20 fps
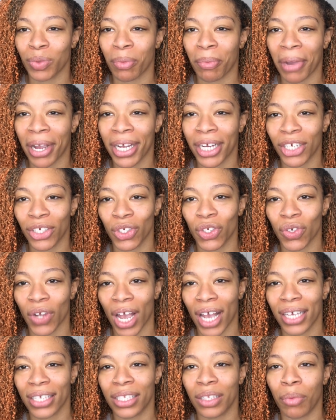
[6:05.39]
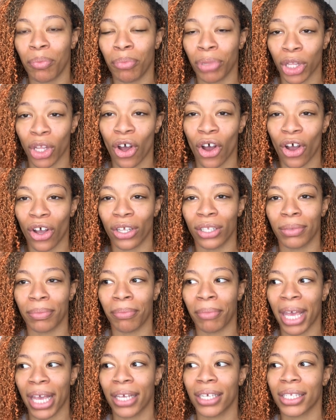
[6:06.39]
when my hair dries, the blonde
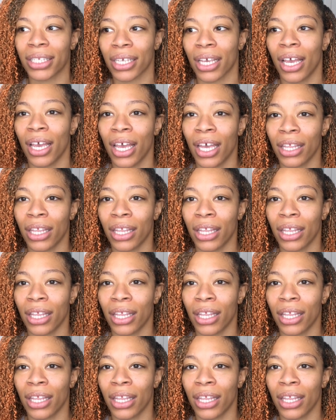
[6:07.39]
makes